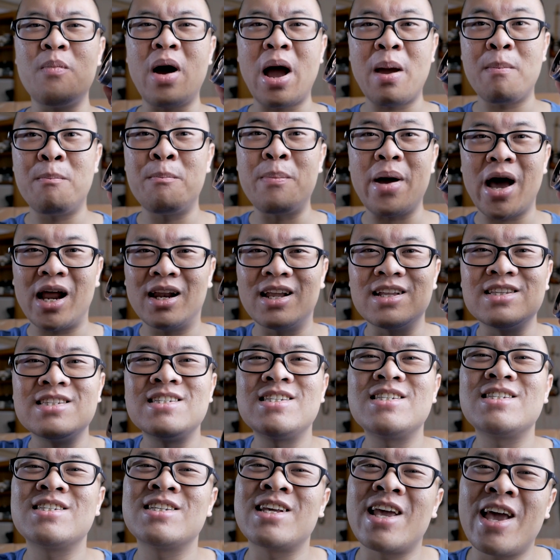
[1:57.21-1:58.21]
my
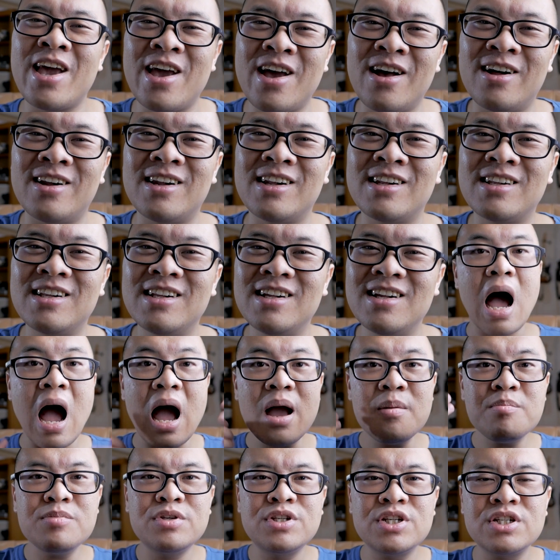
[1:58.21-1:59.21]
balance scale.
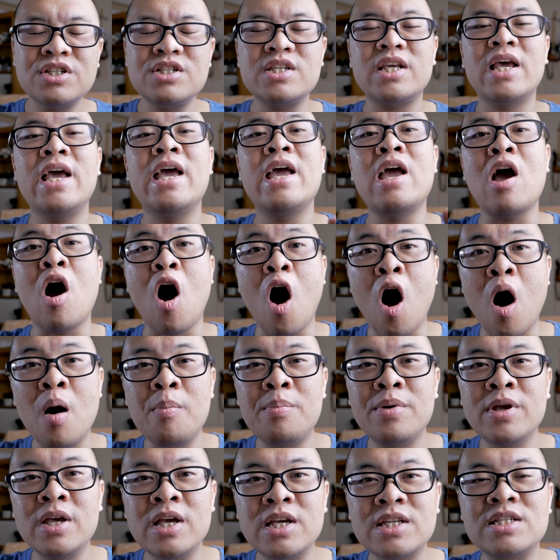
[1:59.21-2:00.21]
I'm just a
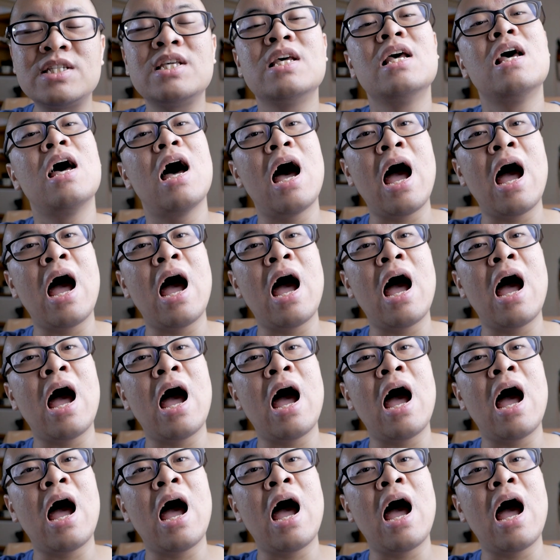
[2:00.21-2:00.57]
hobbyist.